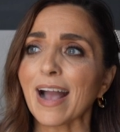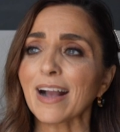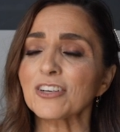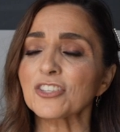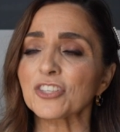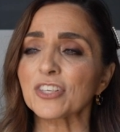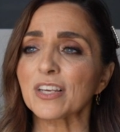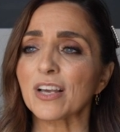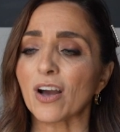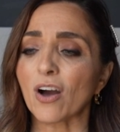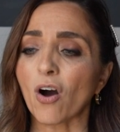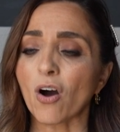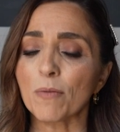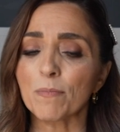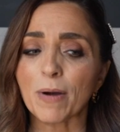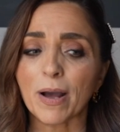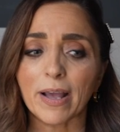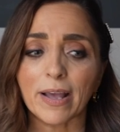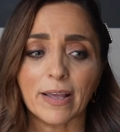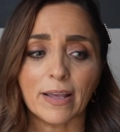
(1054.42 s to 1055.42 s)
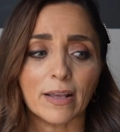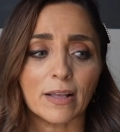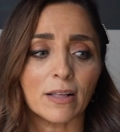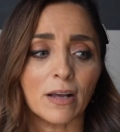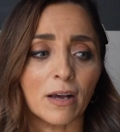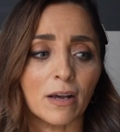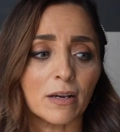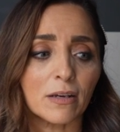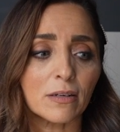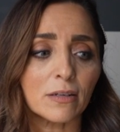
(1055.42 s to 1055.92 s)
actually, on
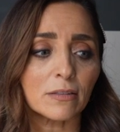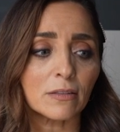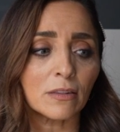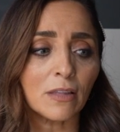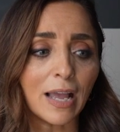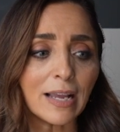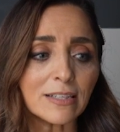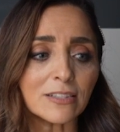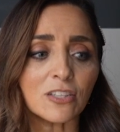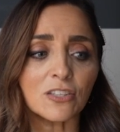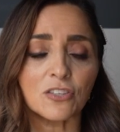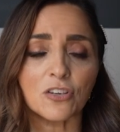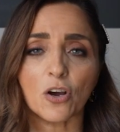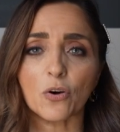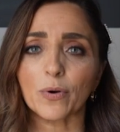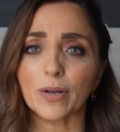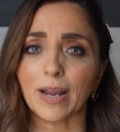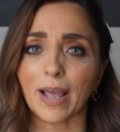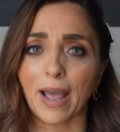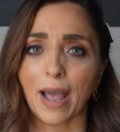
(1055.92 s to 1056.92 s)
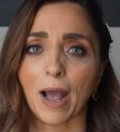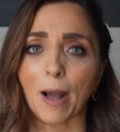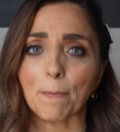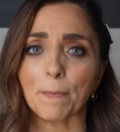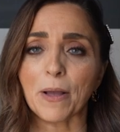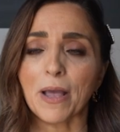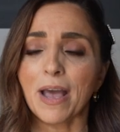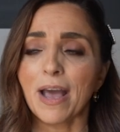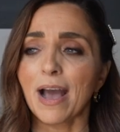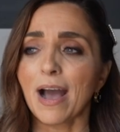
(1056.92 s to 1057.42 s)
my Like to Know It
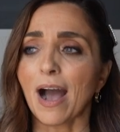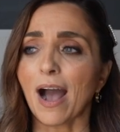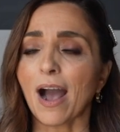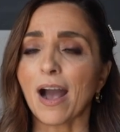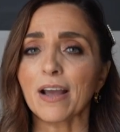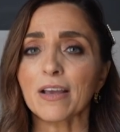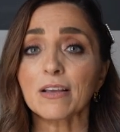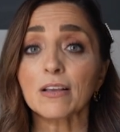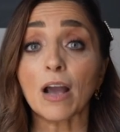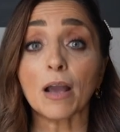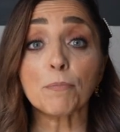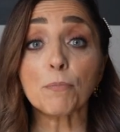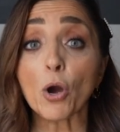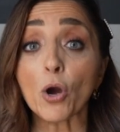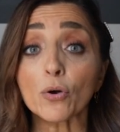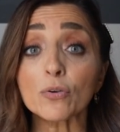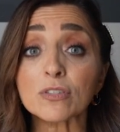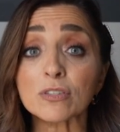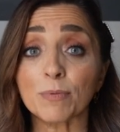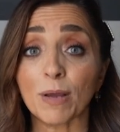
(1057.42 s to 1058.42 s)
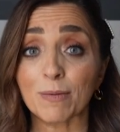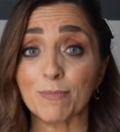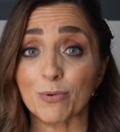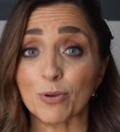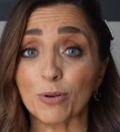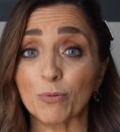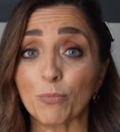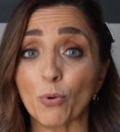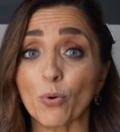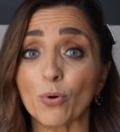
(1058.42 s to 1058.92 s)
app, I post my
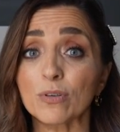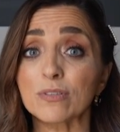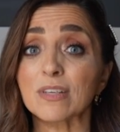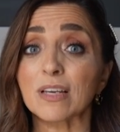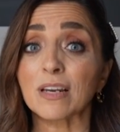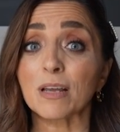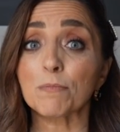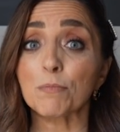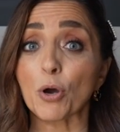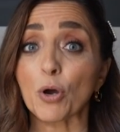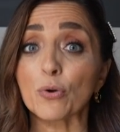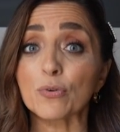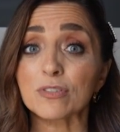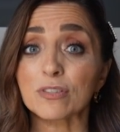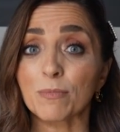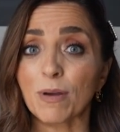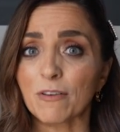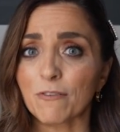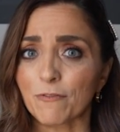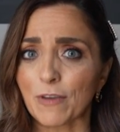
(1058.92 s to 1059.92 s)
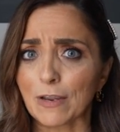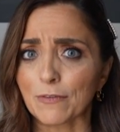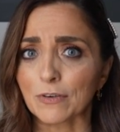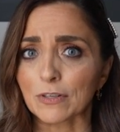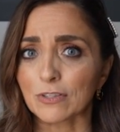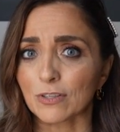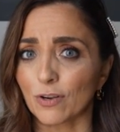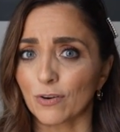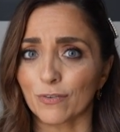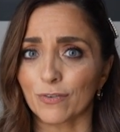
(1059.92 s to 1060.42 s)
mood boards and I post my
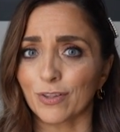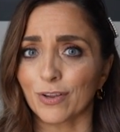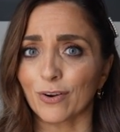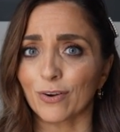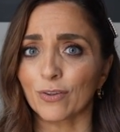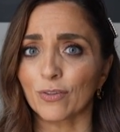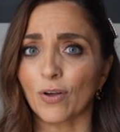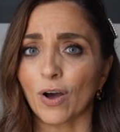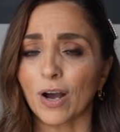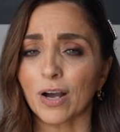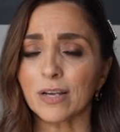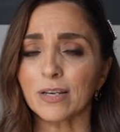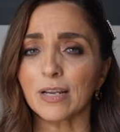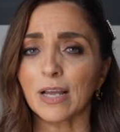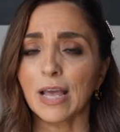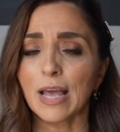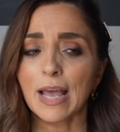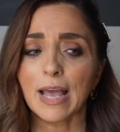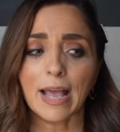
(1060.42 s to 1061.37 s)
favorites over there a lot.